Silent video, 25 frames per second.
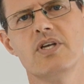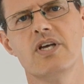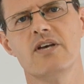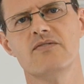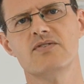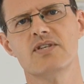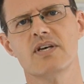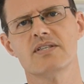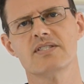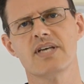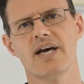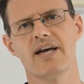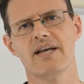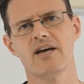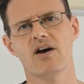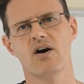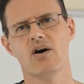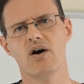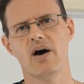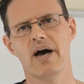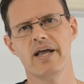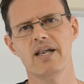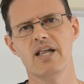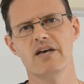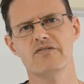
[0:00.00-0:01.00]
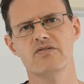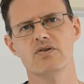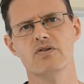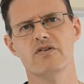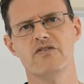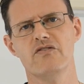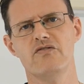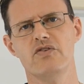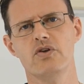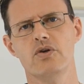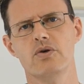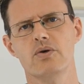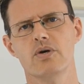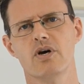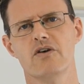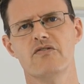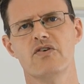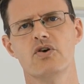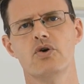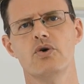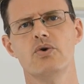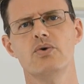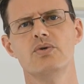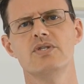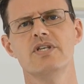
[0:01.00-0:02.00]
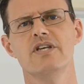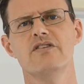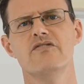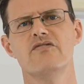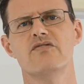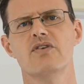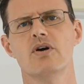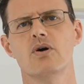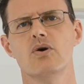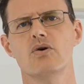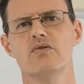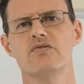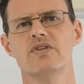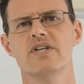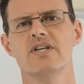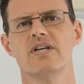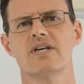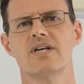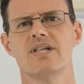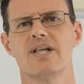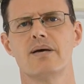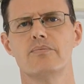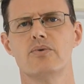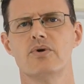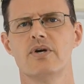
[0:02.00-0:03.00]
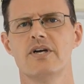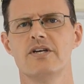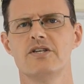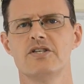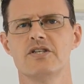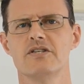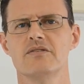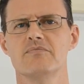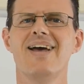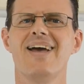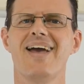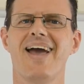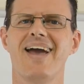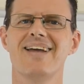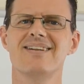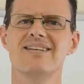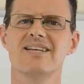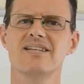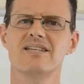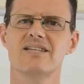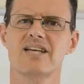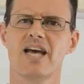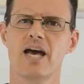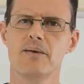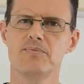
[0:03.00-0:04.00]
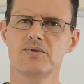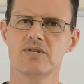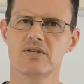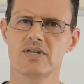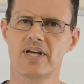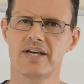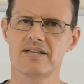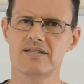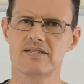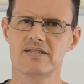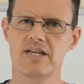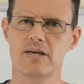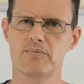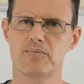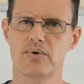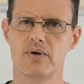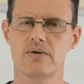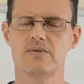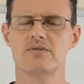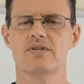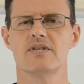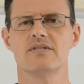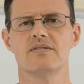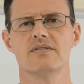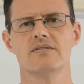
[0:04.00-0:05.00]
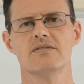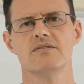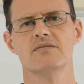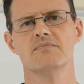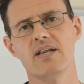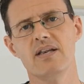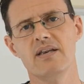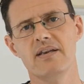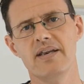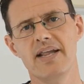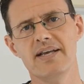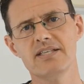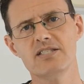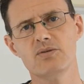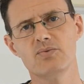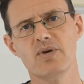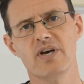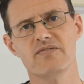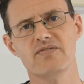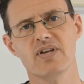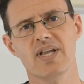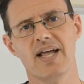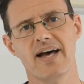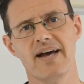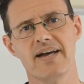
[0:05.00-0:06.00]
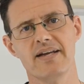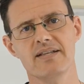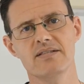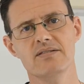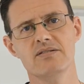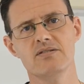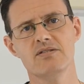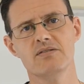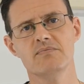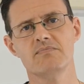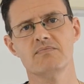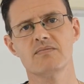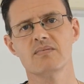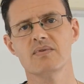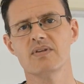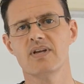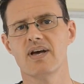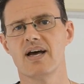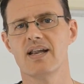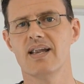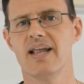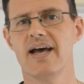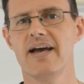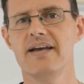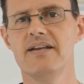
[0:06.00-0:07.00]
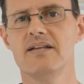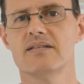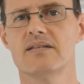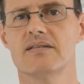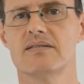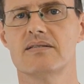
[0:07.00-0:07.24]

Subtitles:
gives us a high-level view of who's involved in the collaboration and encapsulates their processes. Next we have lanes. A lane is a